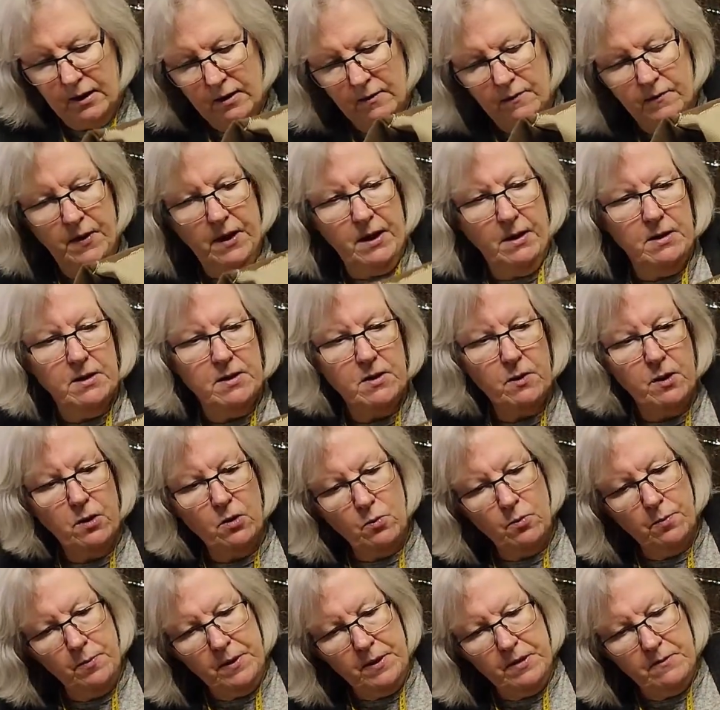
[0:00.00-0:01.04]
thing, so it
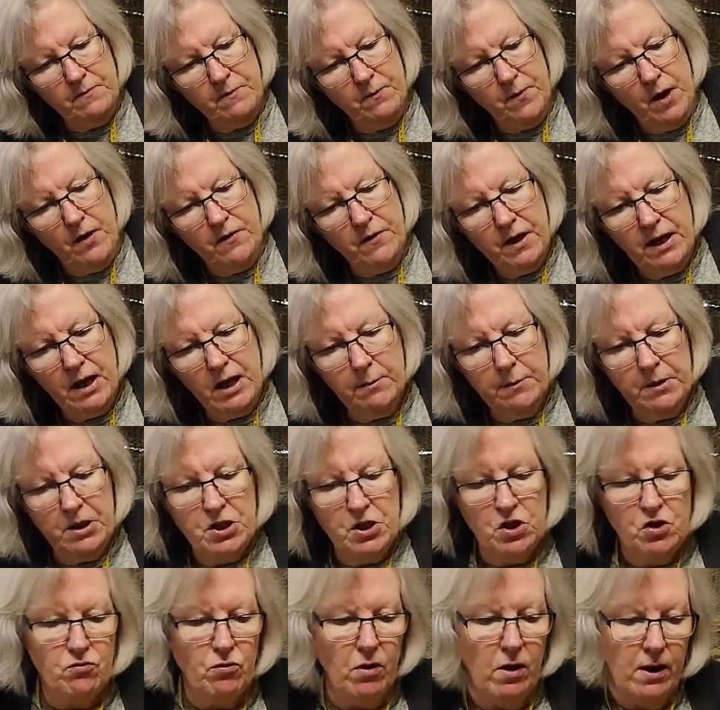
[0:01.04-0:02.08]
will be, I think it'd be
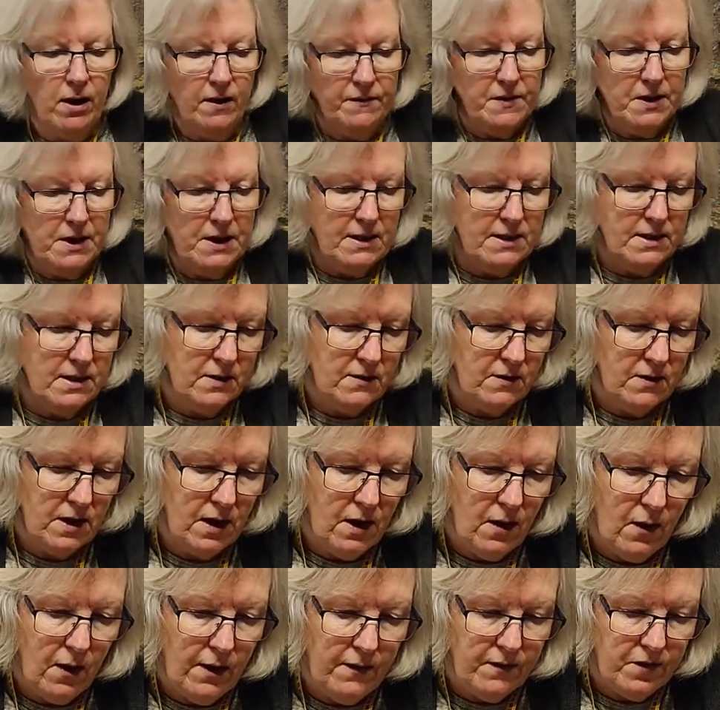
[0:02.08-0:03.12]
just right. I've done it to the
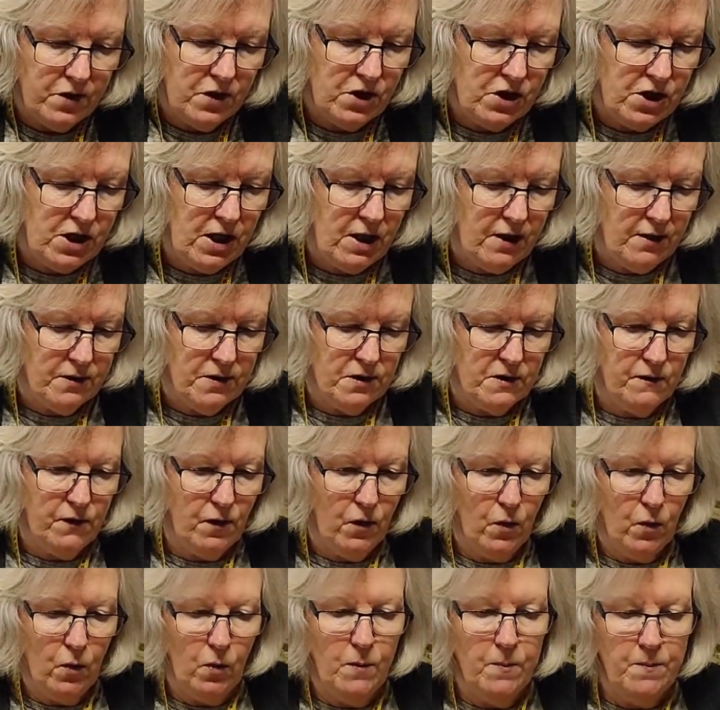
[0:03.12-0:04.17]
height that she asked
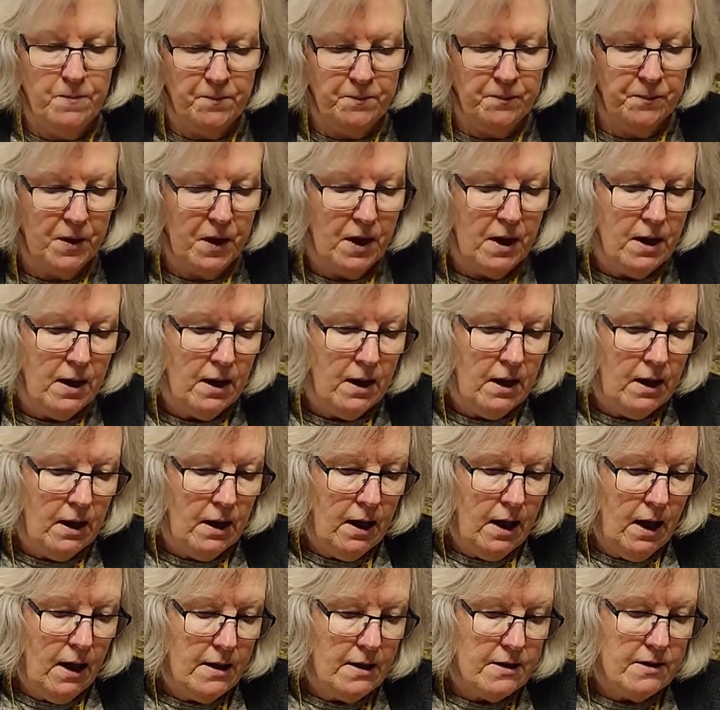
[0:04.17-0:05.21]
for.
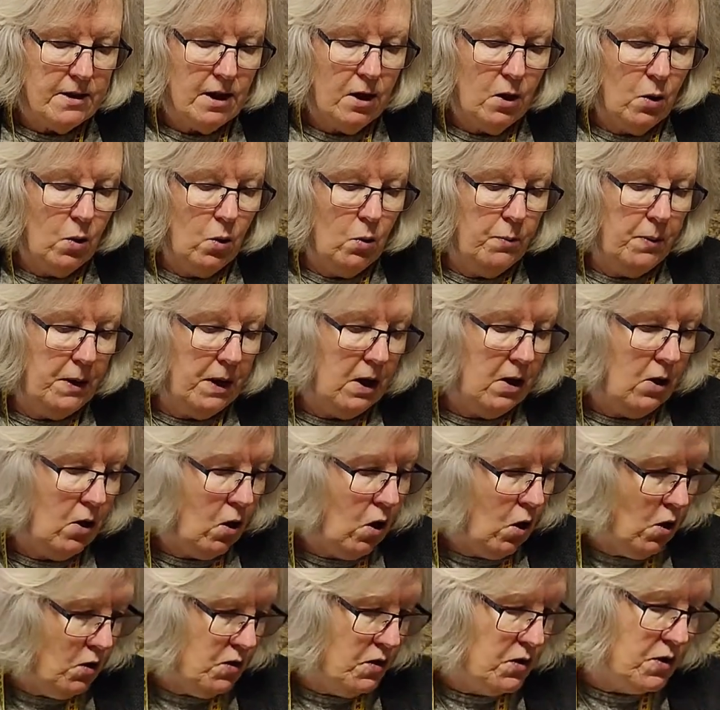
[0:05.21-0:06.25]
So
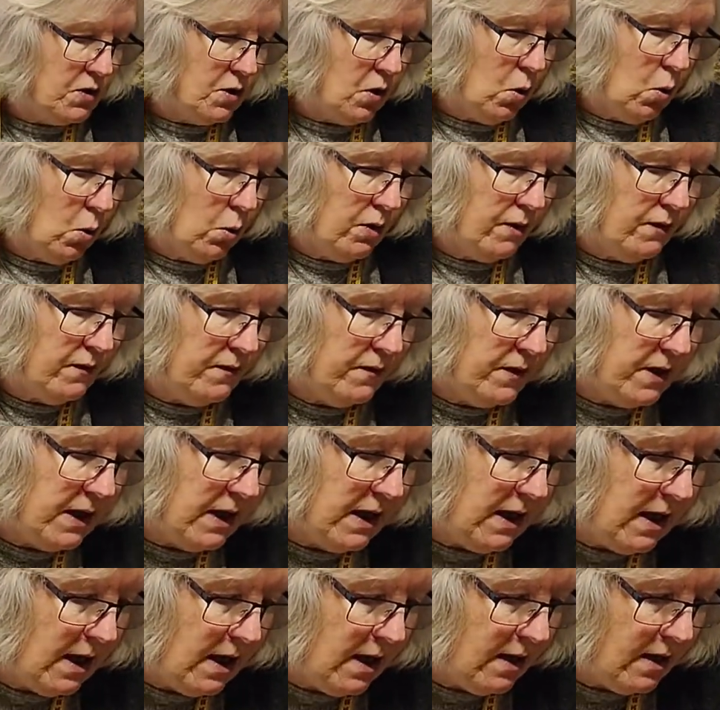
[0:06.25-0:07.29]
because all of
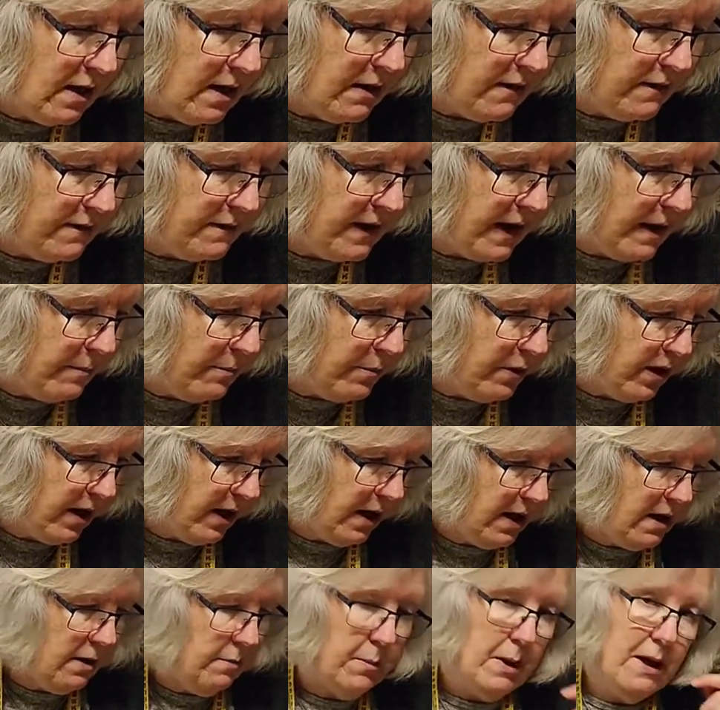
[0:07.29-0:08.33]
the
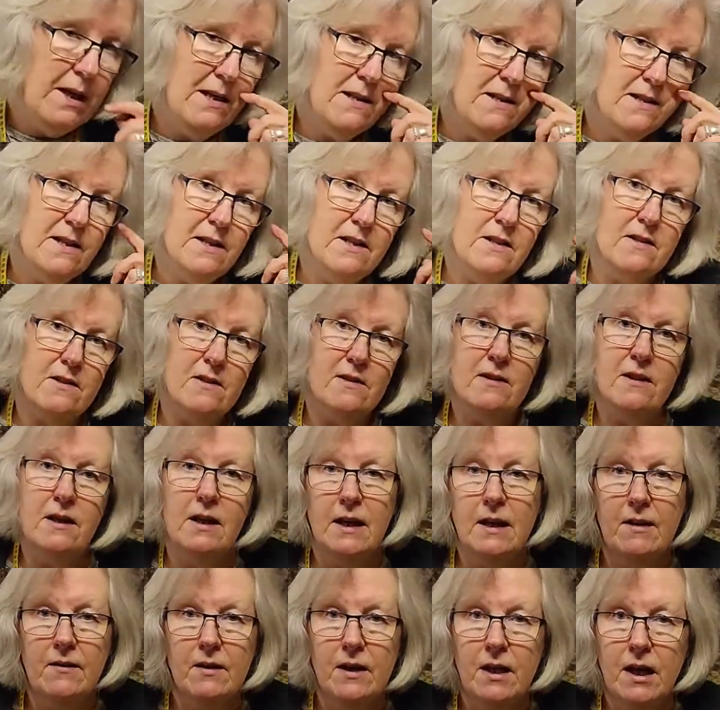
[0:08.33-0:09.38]
fabric pieces are still
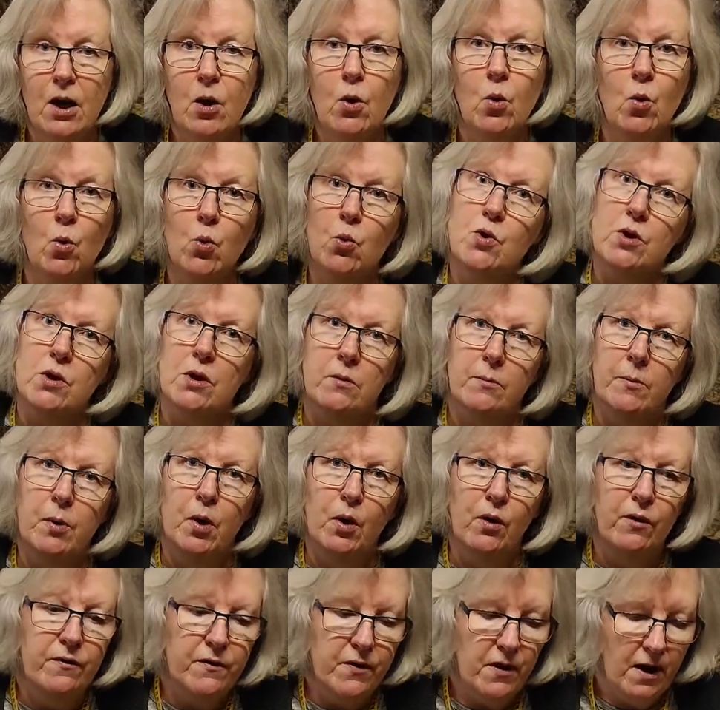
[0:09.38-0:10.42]
in the old
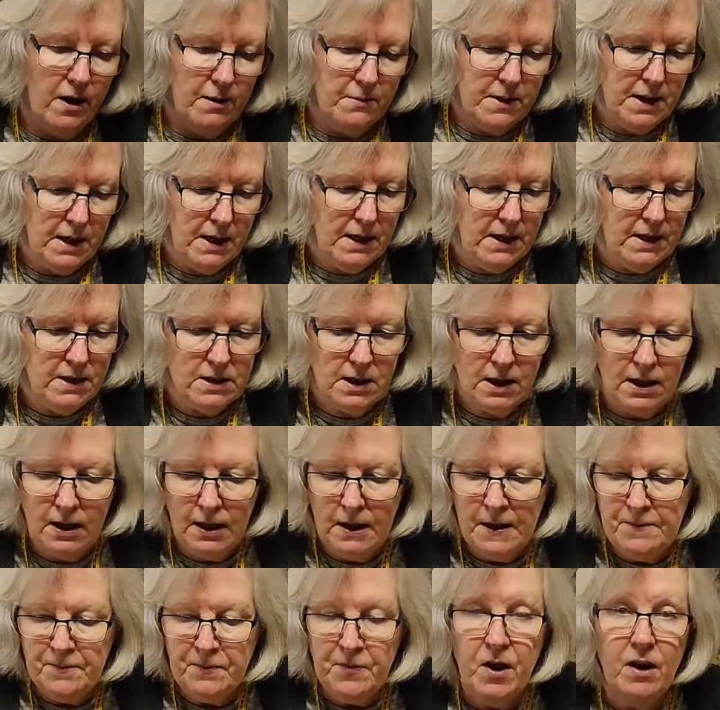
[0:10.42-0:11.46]
puff that I made,
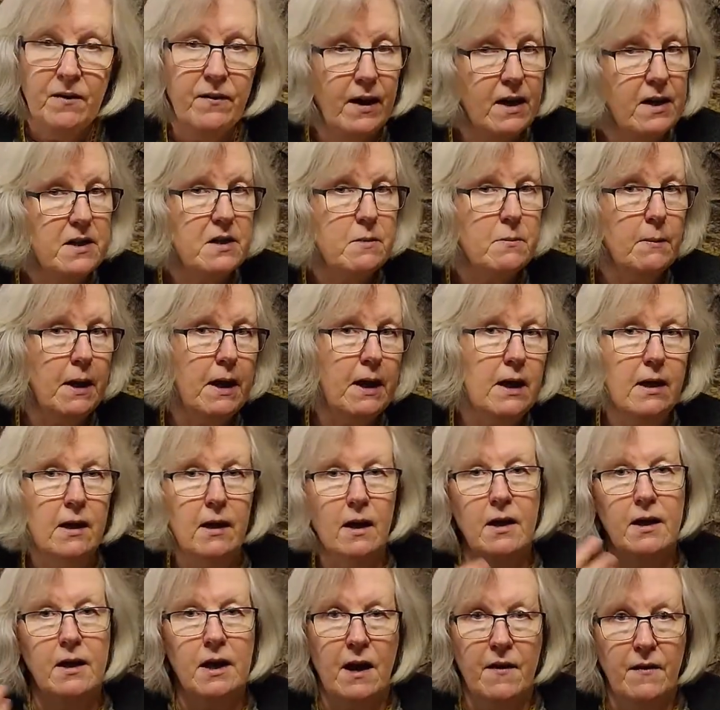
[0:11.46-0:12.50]
I've had to make
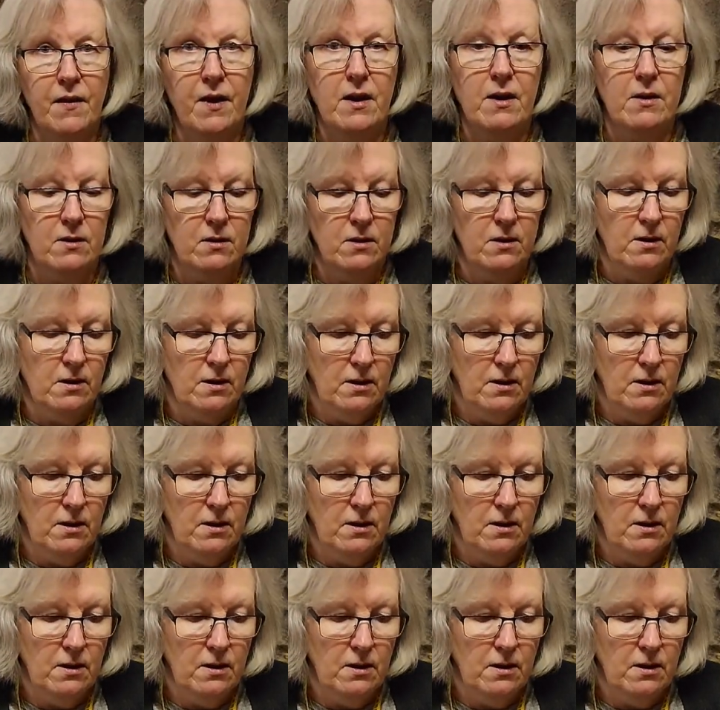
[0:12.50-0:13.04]
another